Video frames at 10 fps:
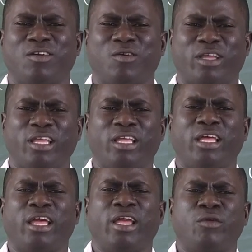Okay?
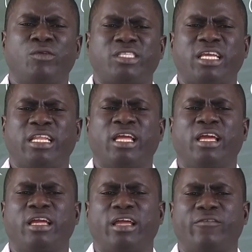We said
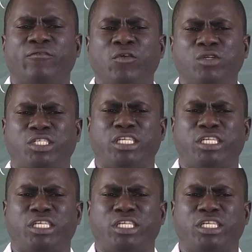a food